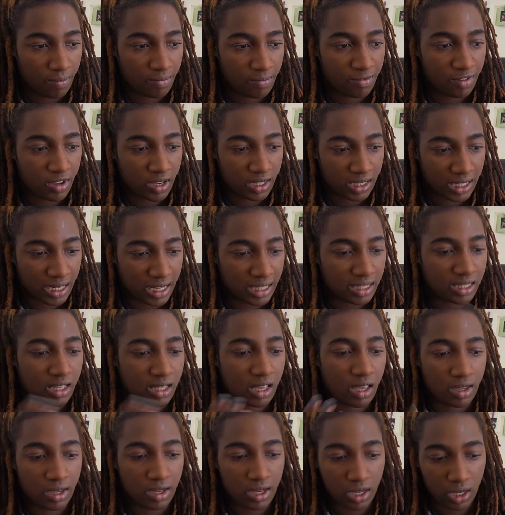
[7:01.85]
first
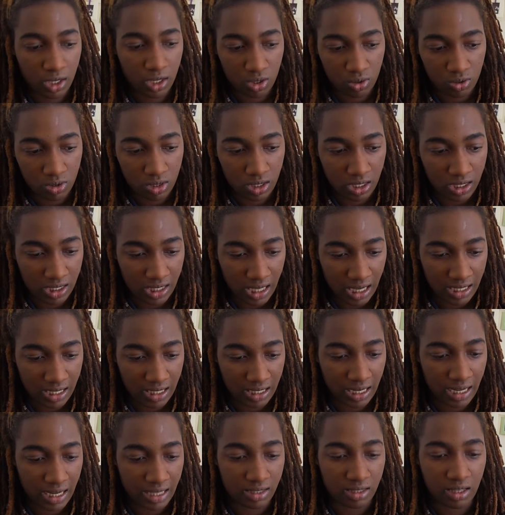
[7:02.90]
cleanser, use the
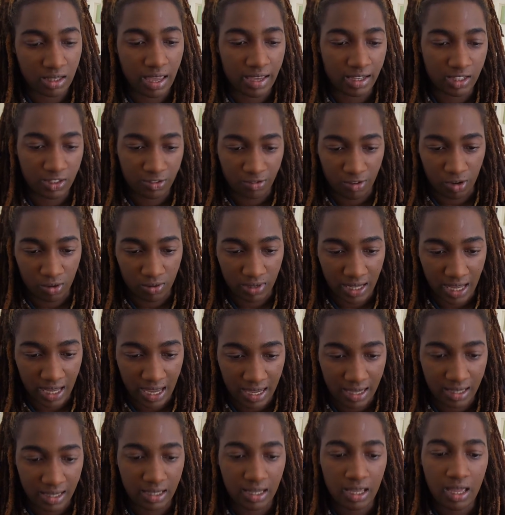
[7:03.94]
second cleanser,
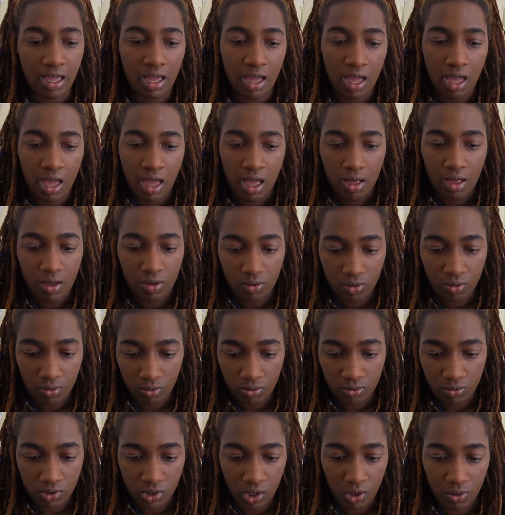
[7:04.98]
exfoliate,
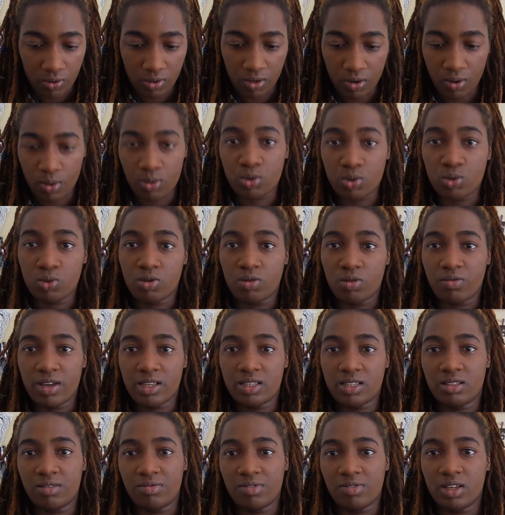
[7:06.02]
toner, and do the
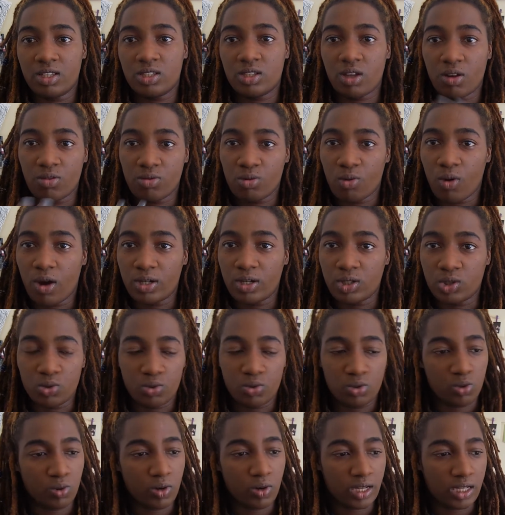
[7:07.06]
rest of it. So I thought I'd do
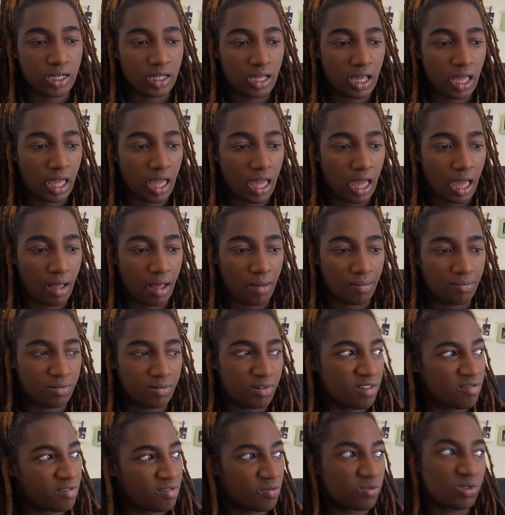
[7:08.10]
a quick
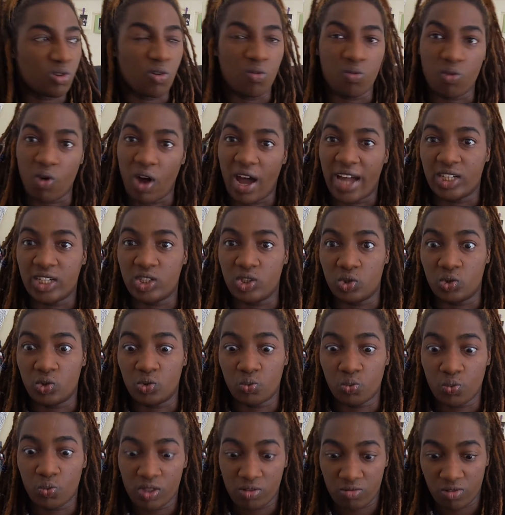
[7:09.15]
preview of sort of what I
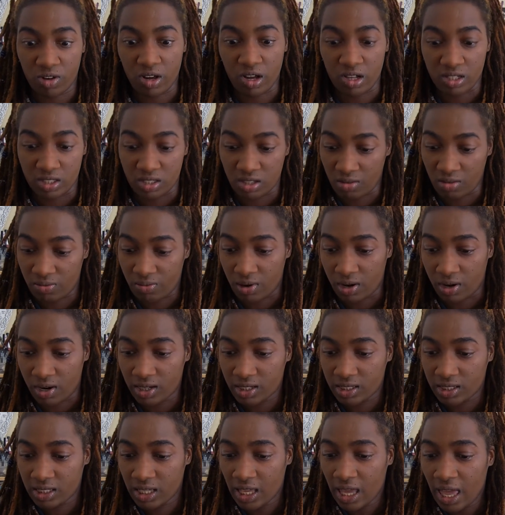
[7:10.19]
do with regards to the
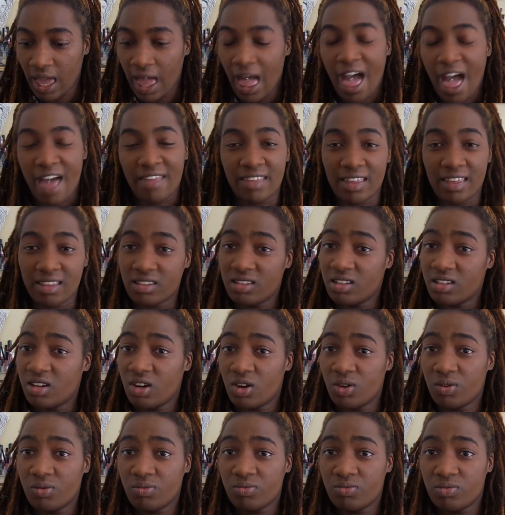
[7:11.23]
products, and then, you
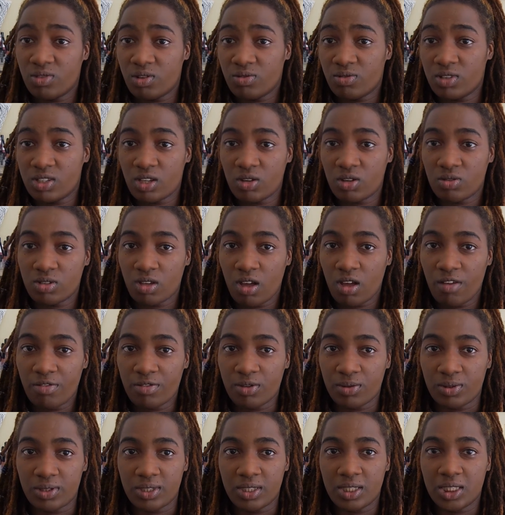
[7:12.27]
know, the results
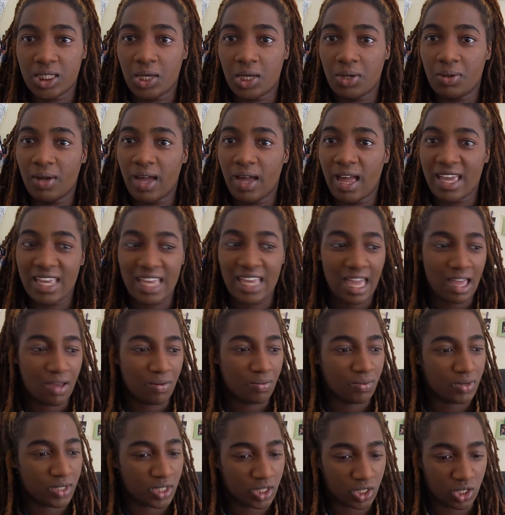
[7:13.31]
afterwards. So yeah,
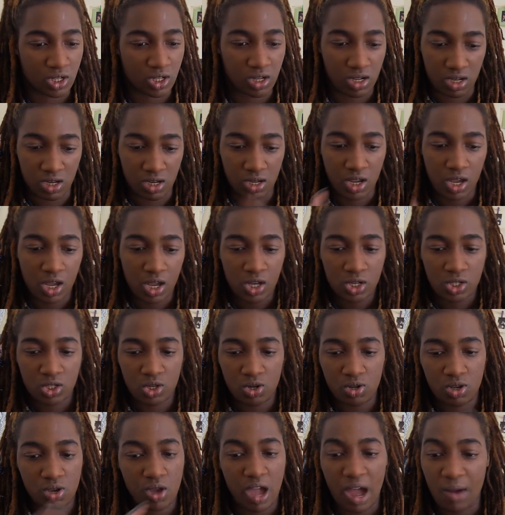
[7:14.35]
we're just gonna show
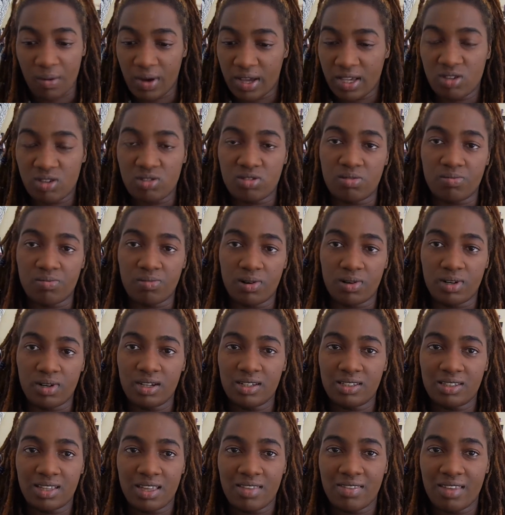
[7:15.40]
you how I use the
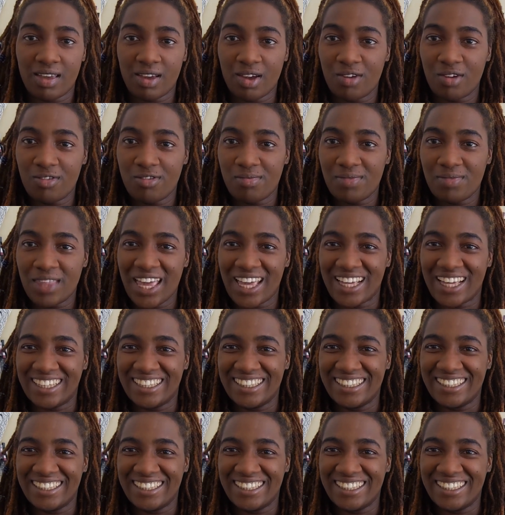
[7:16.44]
products and then go from there.